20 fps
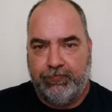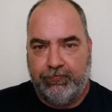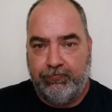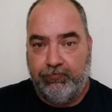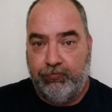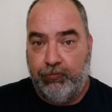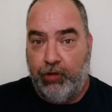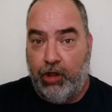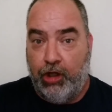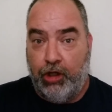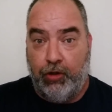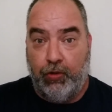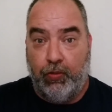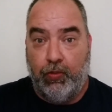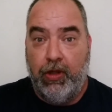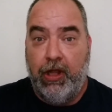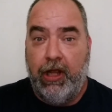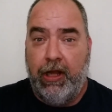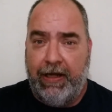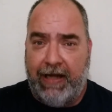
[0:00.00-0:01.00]
No.
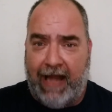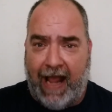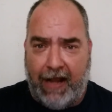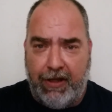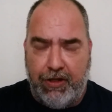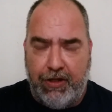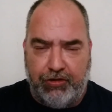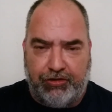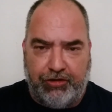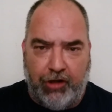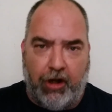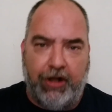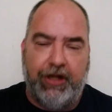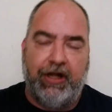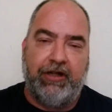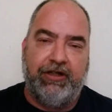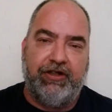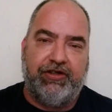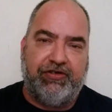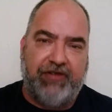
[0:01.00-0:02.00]
Now you're starting to
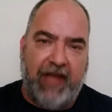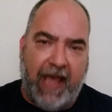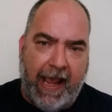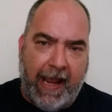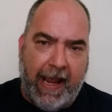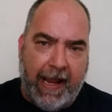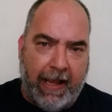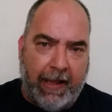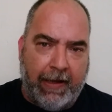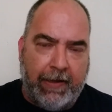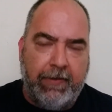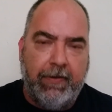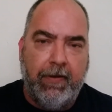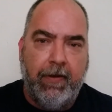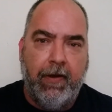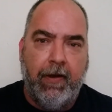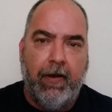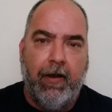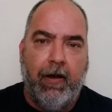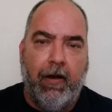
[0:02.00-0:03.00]
understand
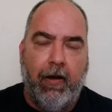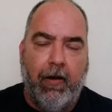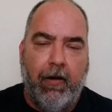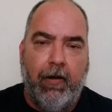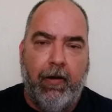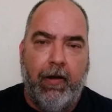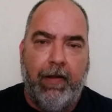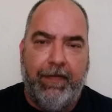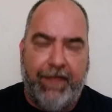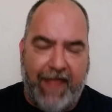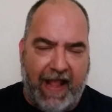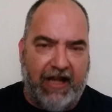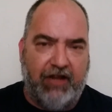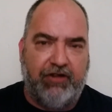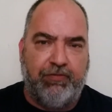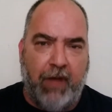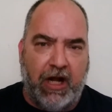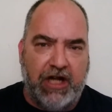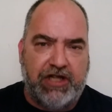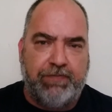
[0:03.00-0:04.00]
that is
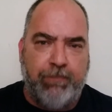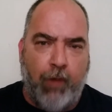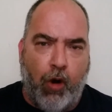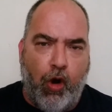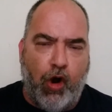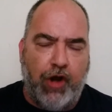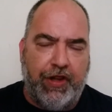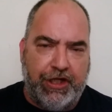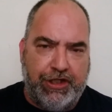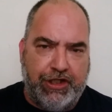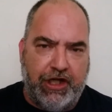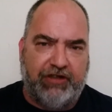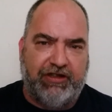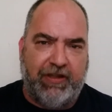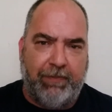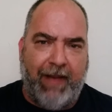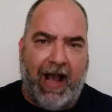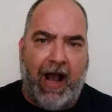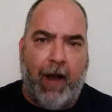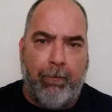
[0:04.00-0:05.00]
much more than just
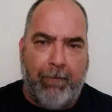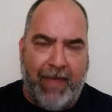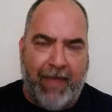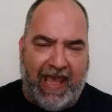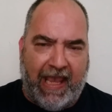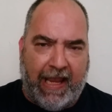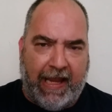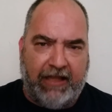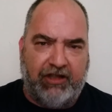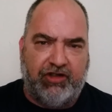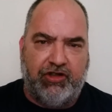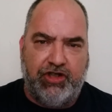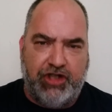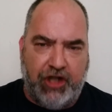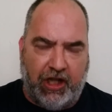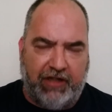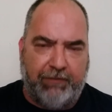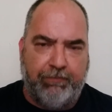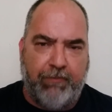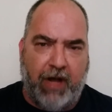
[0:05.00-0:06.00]
about me. It's
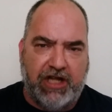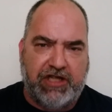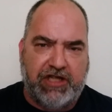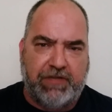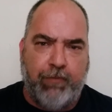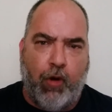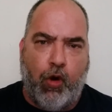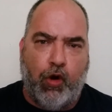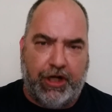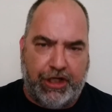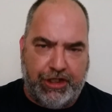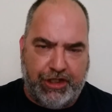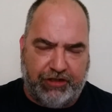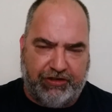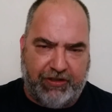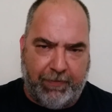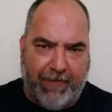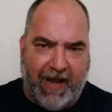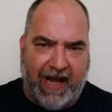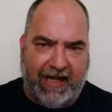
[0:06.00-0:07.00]
just much more than just
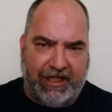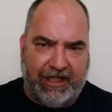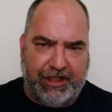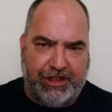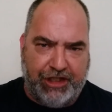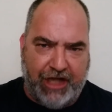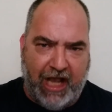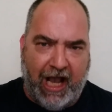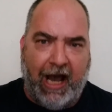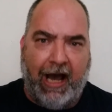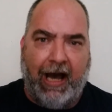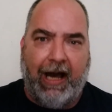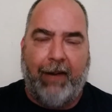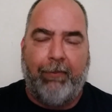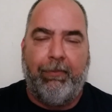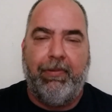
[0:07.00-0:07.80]
about a job.